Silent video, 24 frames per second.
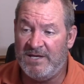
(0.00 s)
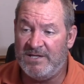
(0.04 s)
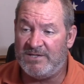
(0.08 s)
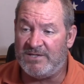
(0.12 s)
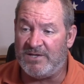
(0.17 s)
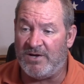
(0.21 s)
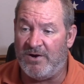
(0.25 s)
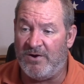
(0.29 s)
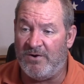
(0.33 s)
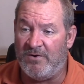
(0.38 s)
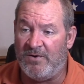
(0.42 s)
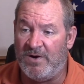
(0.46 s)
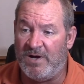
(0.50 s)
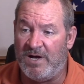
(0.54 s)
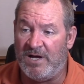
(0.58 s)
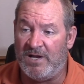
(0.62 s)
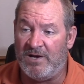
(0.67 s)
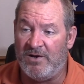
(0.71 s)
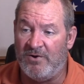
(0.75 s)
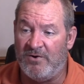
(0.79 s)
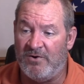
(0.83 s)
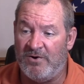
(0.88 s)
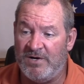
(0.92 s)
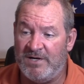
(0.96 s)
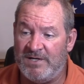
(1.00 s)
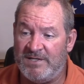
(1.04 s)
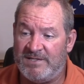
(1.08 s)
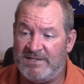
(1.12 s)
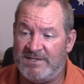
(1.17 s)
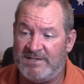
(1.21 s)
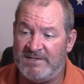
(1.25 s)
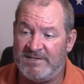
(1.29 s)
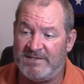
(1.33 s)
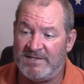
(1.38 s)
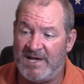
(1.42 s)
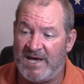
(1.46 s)
So uh,
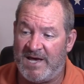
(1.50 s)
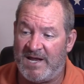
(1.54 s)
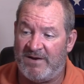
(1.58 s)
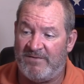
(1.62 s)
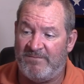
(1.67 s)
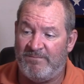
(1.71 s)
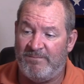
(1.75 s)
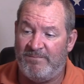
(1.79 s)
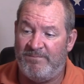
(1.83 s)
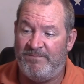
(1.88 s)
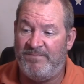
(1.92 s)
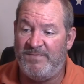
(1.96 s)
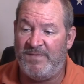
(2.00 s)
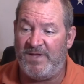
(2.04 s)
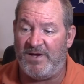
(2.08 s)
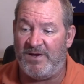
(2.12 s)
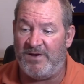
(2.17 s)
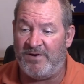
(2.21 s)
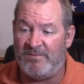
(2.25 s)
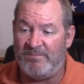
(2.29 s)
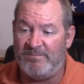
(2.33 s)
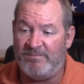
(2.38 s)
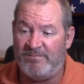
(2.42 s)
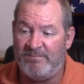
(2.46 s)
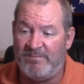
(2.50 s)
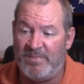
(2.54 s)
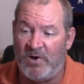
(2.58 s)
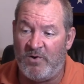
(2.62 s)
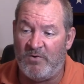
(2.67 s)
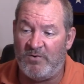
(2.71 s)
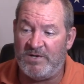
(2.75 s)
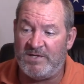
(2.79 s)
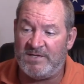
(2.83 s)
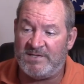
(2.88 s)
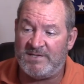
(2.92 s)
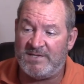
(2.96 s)
Lawrence has got a, you know,
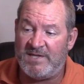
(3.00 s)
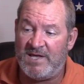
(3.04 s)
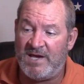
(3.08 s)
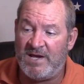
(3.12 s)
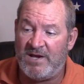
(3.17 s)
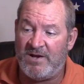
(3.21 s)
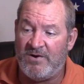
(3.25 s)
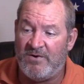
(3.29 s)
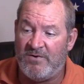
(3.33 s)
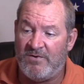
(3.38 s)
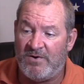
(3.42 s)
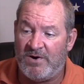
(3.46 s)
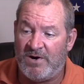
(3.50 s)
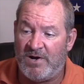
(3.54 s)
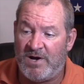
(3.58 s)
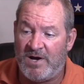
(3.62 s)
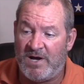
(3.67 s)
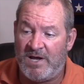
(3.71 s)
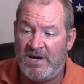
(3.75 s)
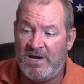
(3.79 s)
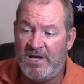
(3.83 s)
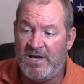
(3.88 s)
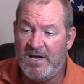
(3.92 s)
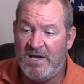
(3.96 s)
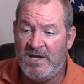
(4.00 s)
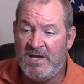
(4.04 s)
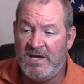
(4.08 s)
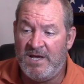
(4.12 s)
bonus thing going on.